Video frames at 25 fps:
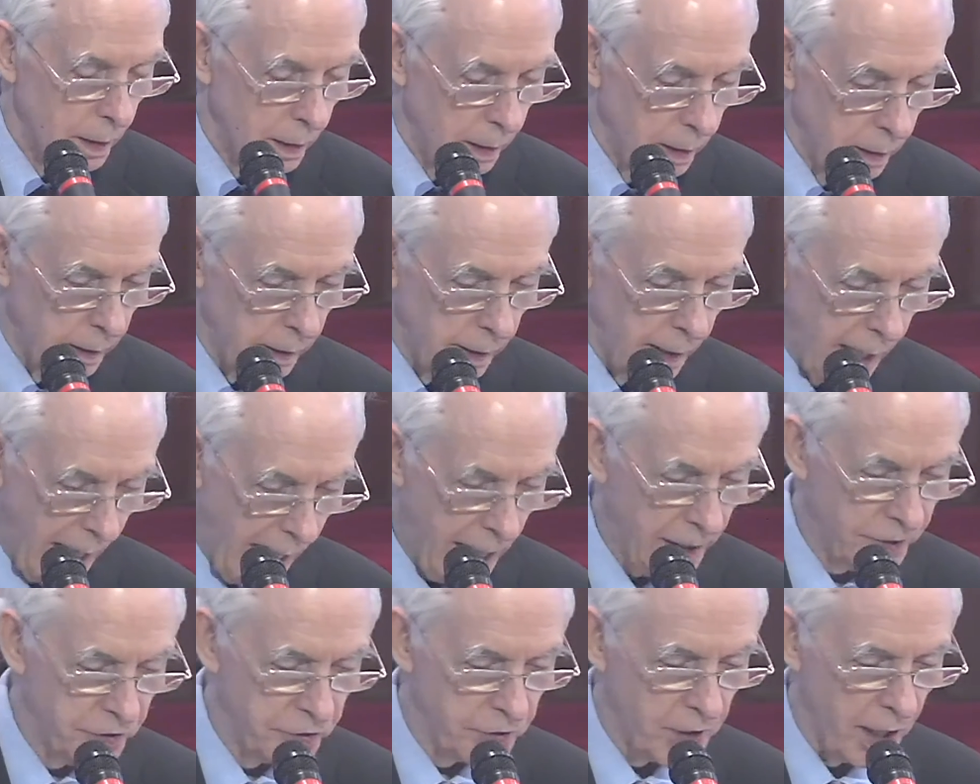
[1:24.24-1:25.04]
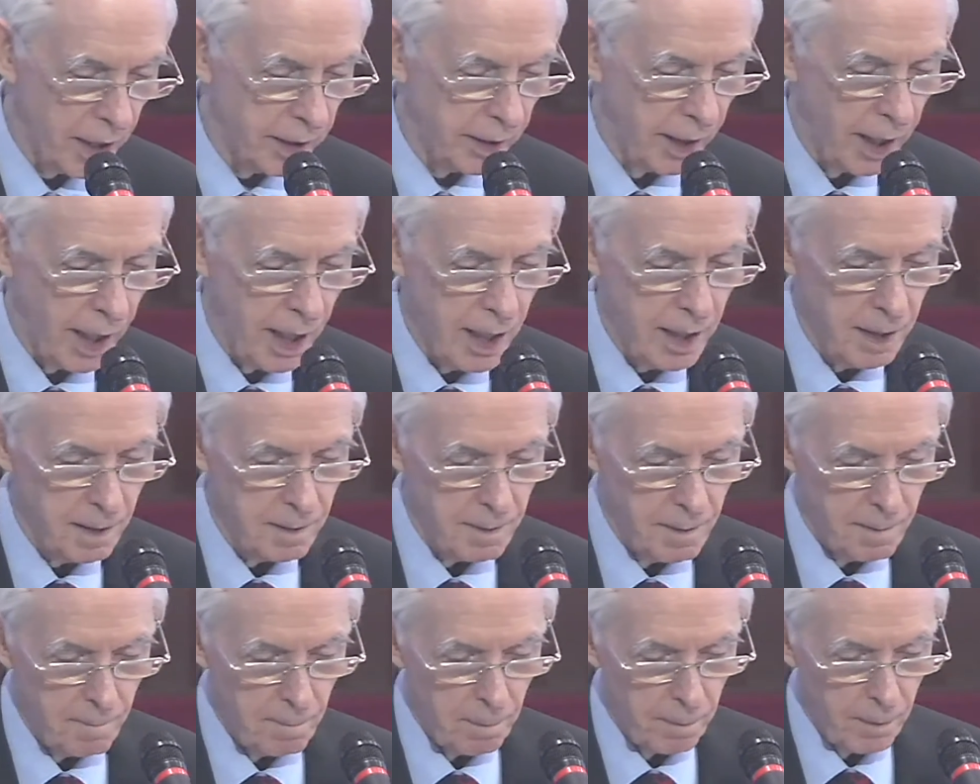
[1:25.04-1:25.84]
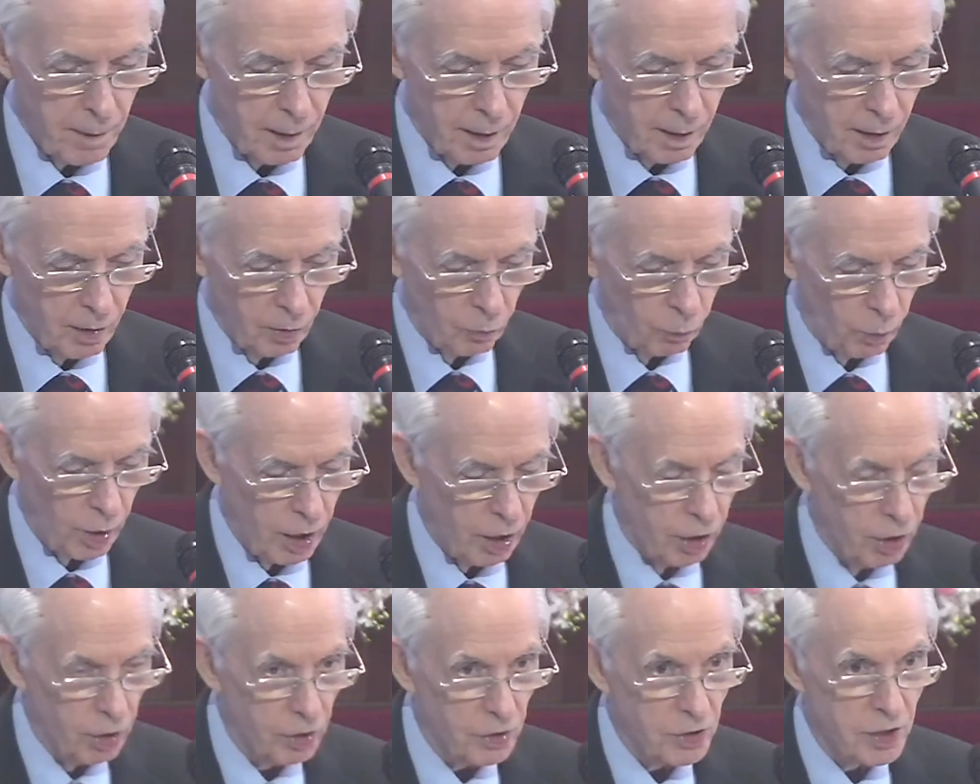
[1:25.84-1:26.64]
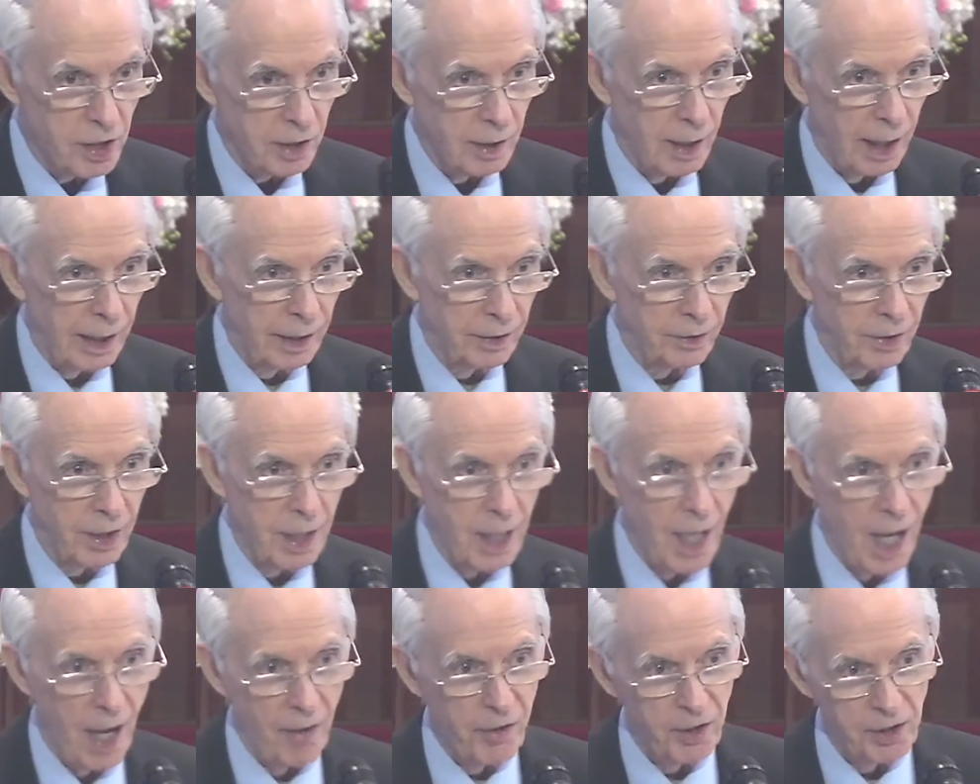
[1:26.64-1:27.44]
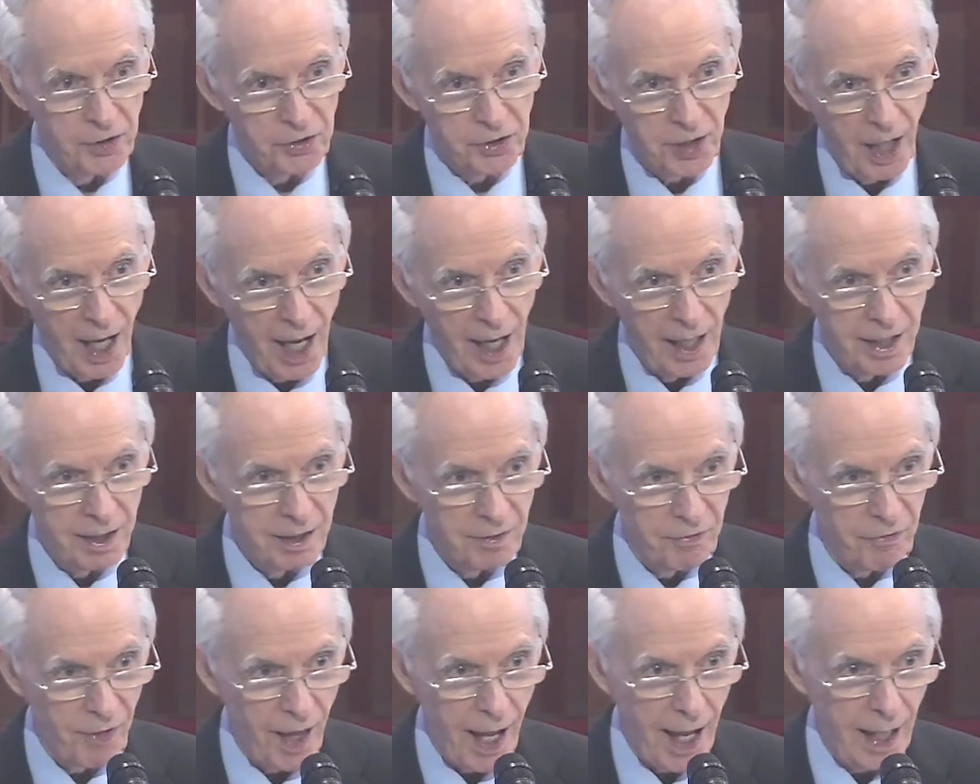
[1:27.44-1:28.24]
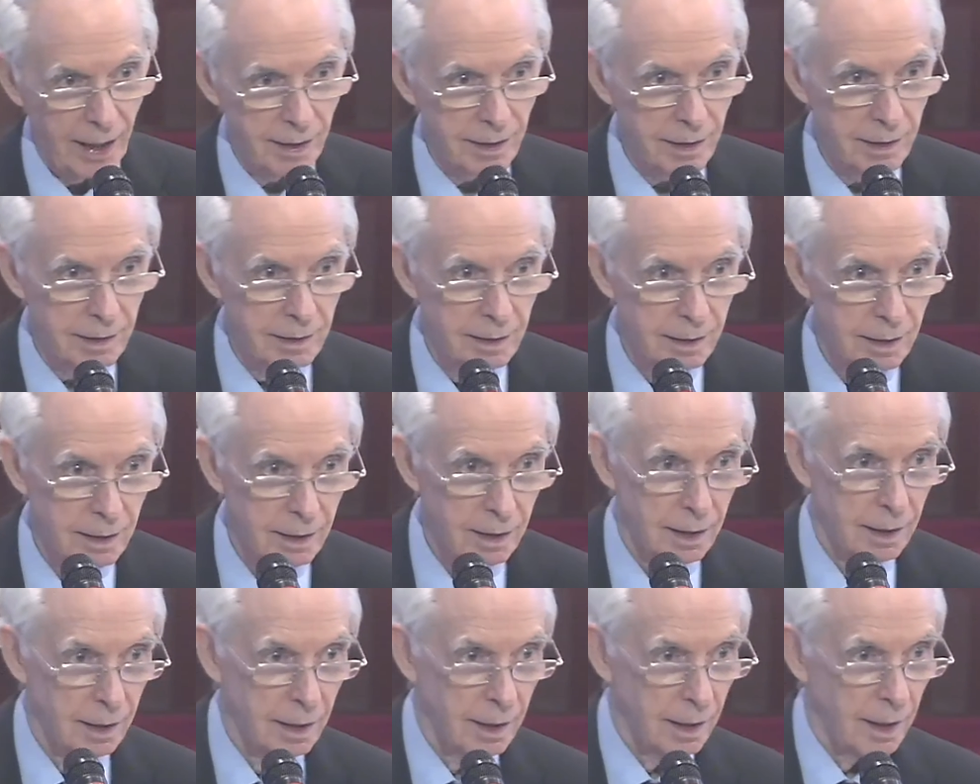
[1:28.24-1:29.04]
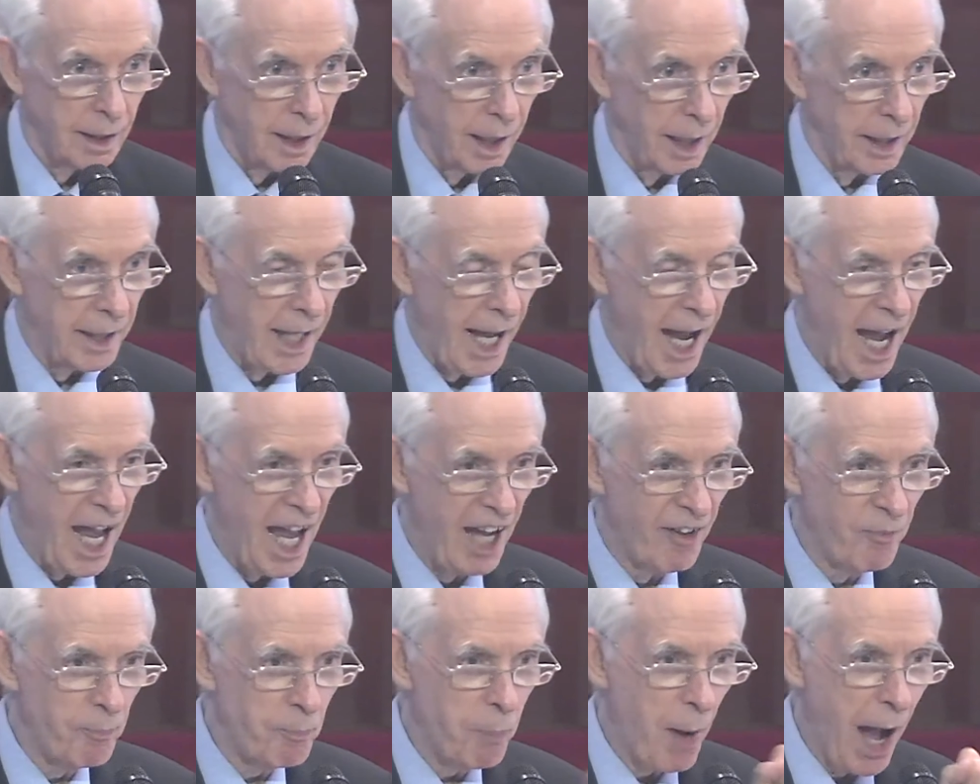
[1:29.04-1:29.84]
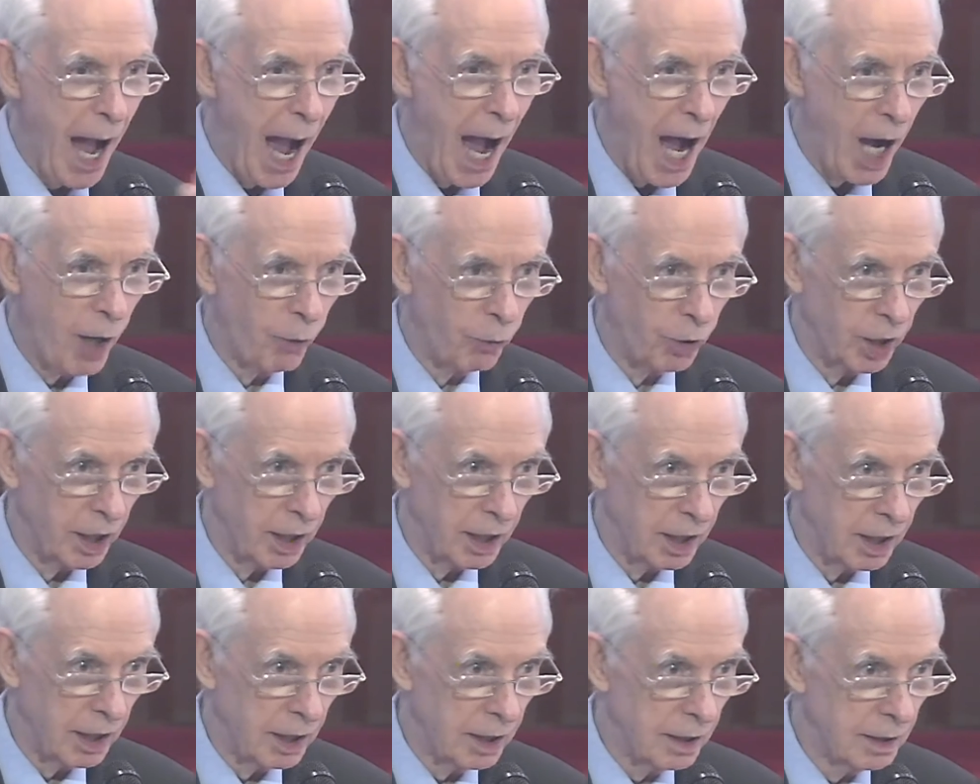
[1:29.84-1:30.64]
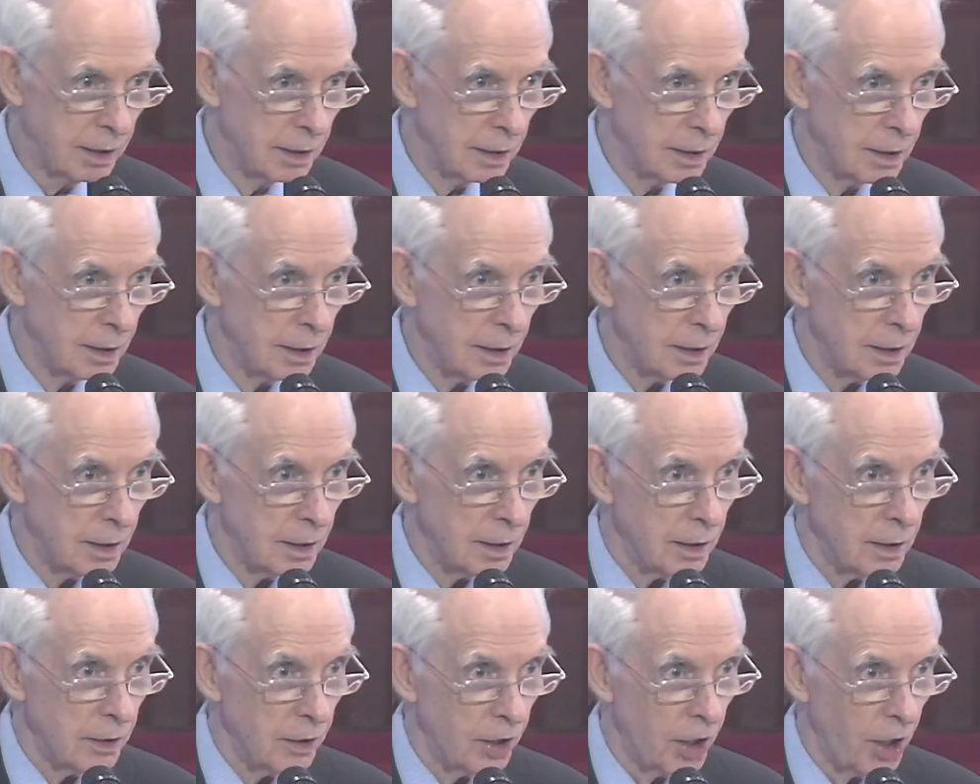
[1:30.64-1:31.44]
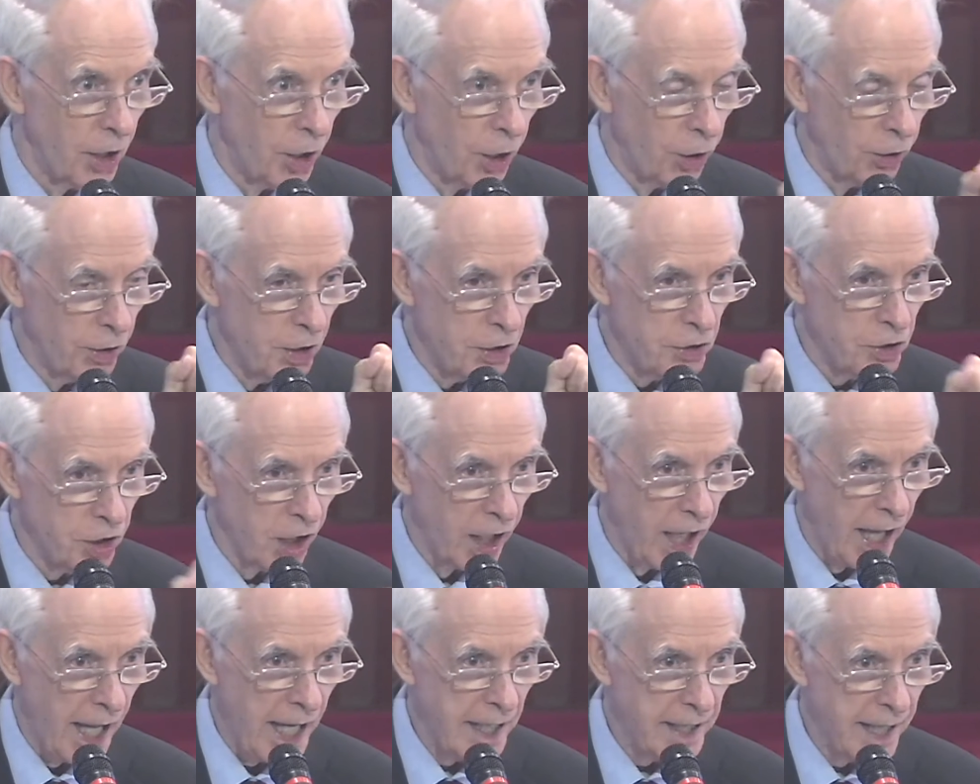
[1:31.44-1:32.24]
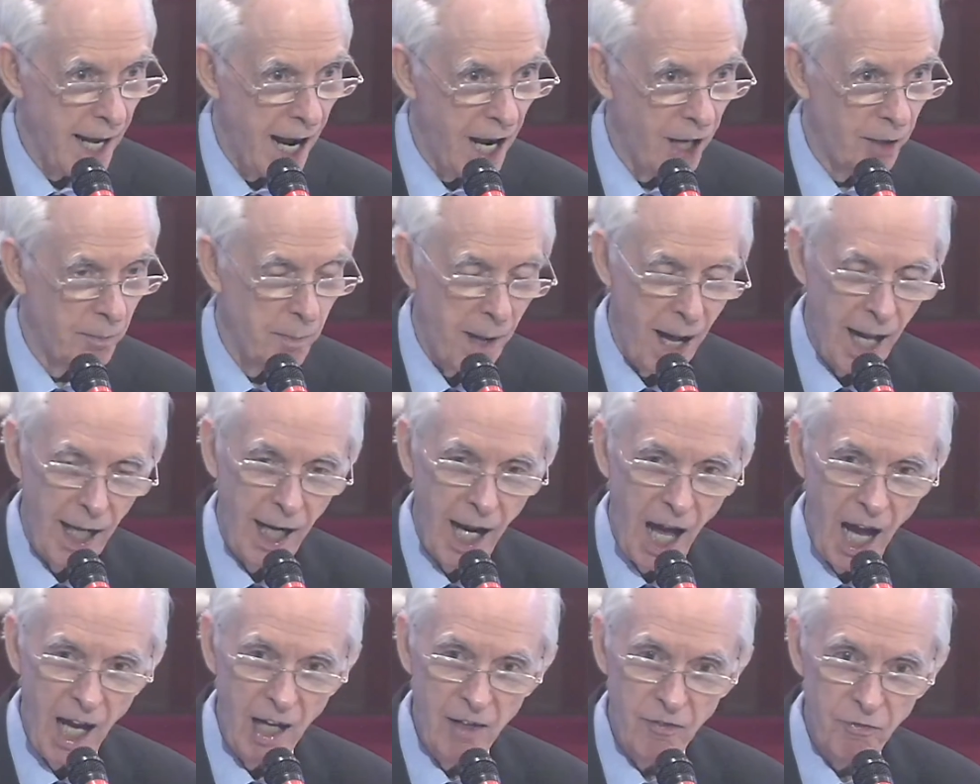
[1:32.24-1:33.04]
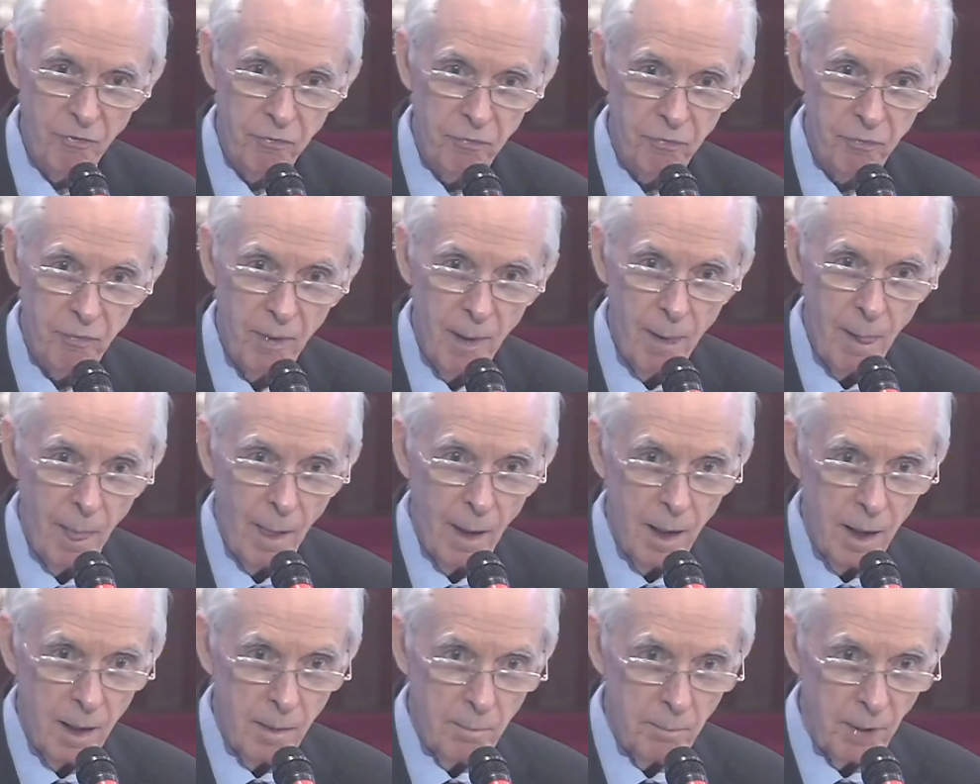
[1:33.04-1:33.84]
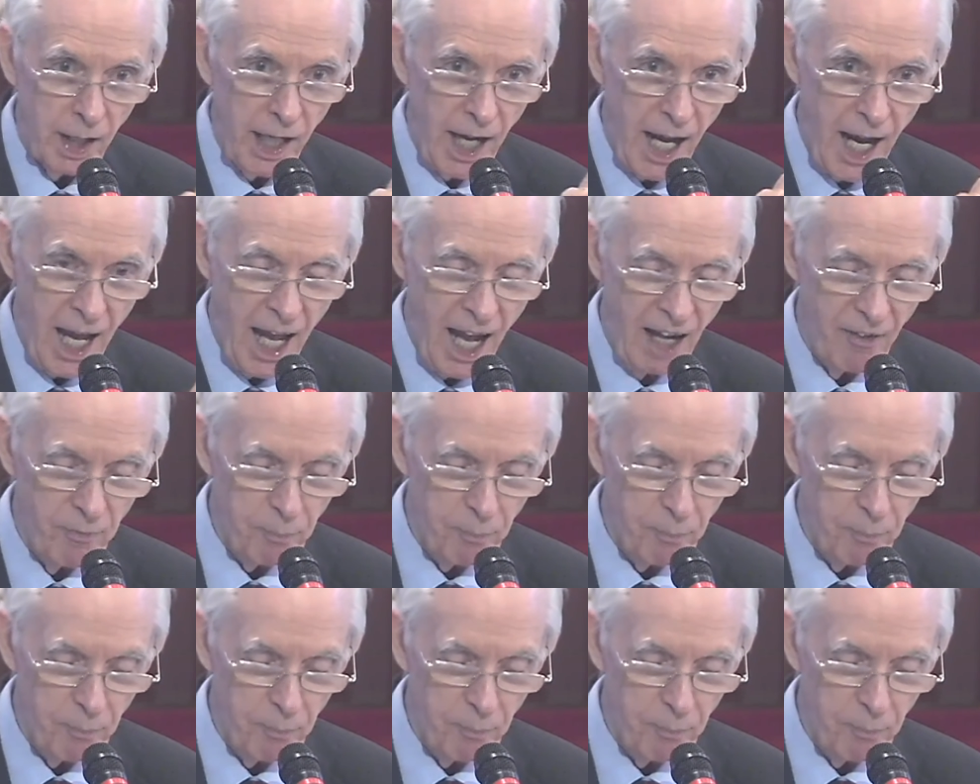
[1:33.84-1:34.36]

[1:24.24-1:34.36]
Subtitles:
And last Sunday, we looked at the other side of that, and I have power not only to lay down my life, but I have